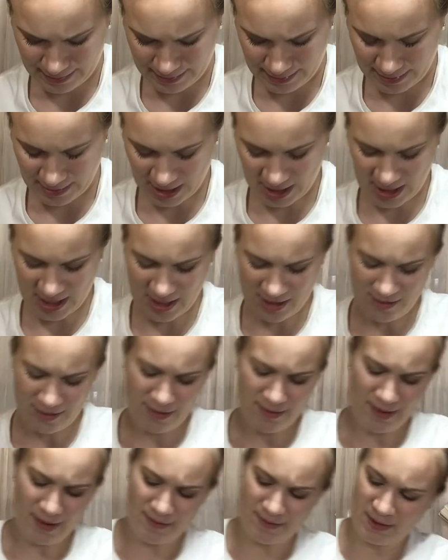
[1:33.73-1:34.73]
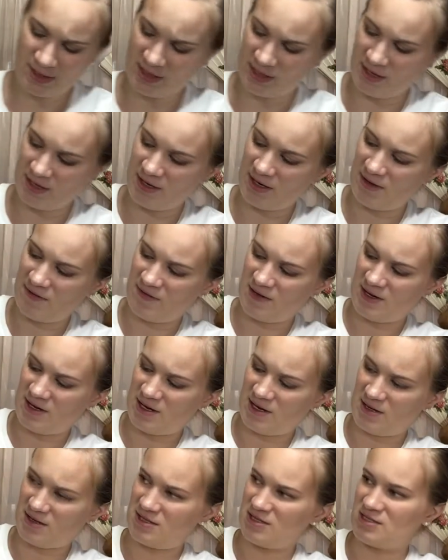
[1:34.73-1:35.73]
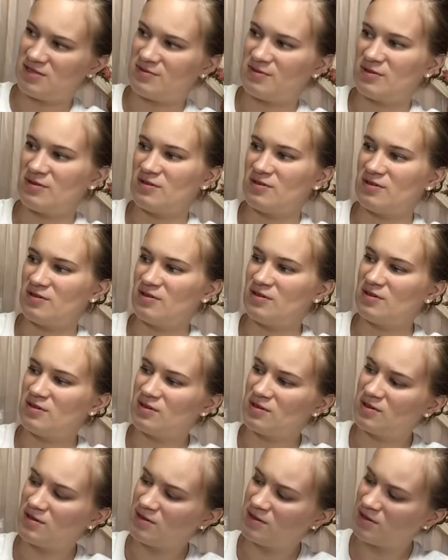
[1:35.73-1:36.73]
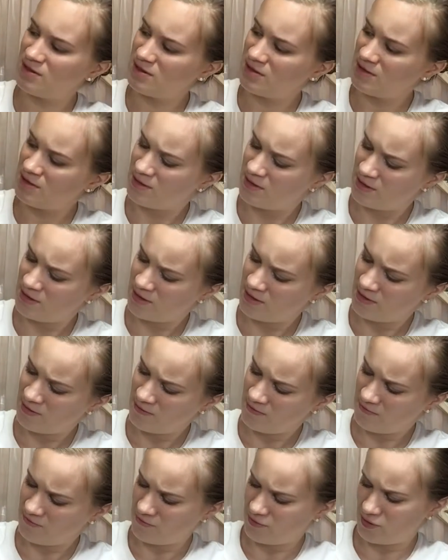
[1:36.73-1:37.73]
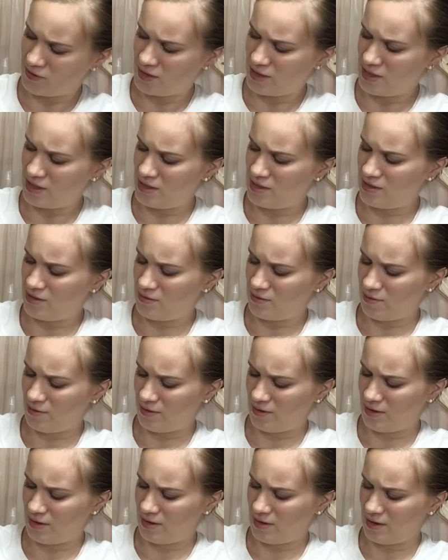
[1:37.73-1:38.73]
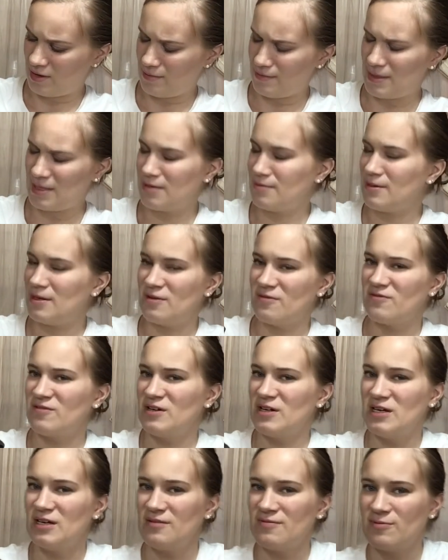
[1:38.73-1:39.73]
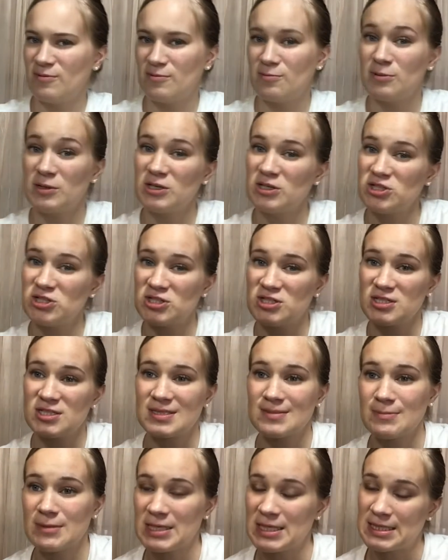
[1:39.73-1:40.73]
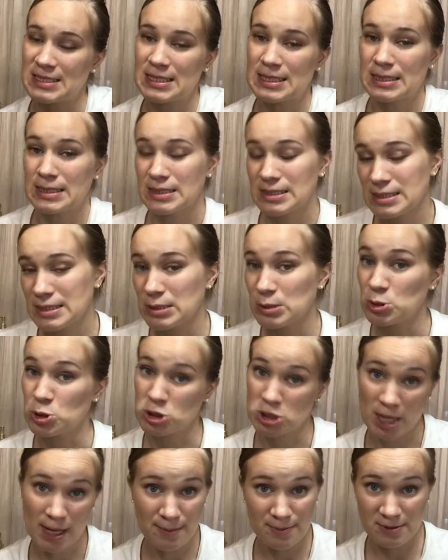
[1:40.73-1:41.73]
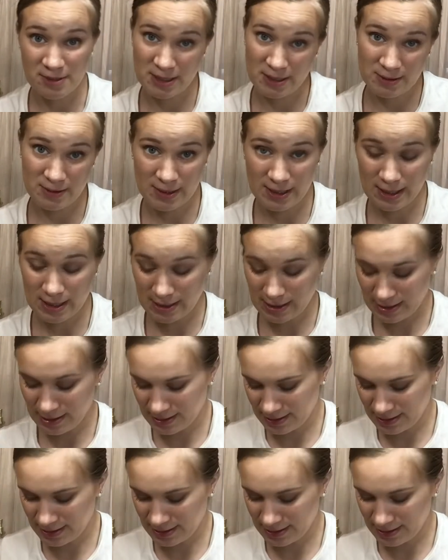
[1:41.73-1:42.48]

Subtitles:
I can't remember if I got this for free or it might have been a free gift with purchase because I also shopped there a lot.